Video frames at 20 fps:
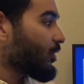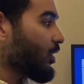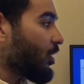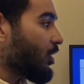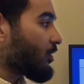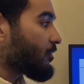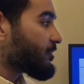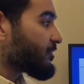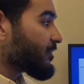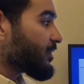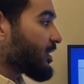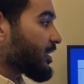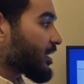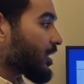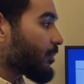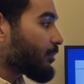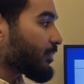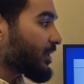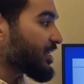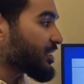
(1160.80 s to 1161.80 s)
of
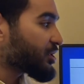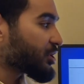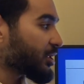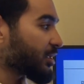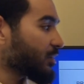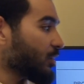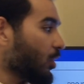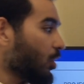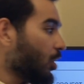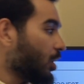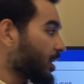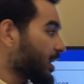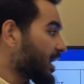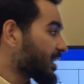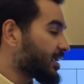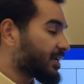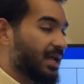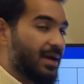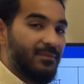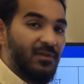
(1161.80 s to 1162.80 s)
completion or at
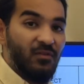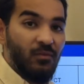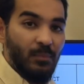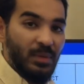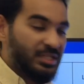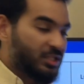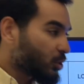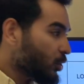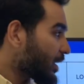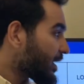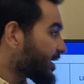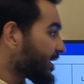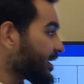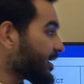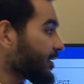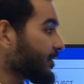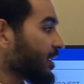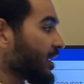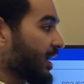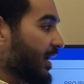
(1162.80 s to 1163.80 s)
the time of
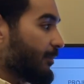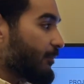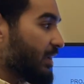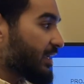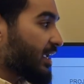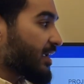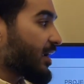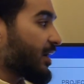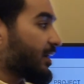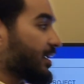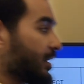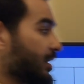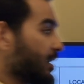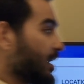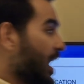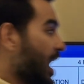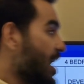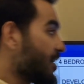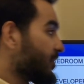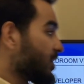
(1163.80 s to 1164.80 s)
maturity, making it an
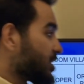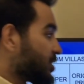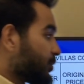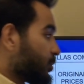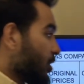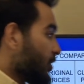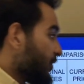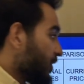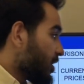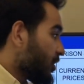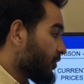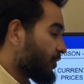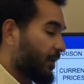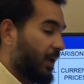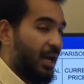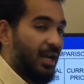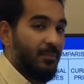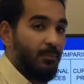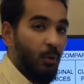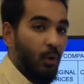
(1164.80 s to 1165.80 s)
average profit of
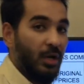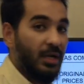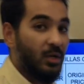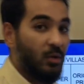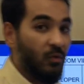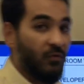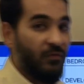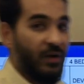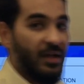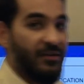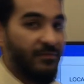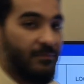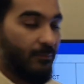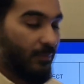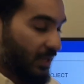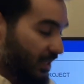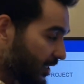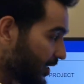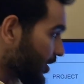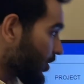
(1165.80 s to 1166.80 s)
8.25
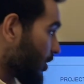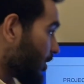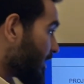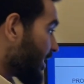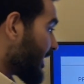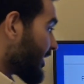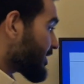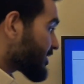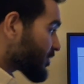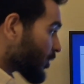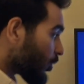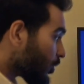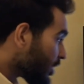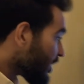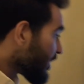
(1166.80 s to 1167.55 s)
million. All right, so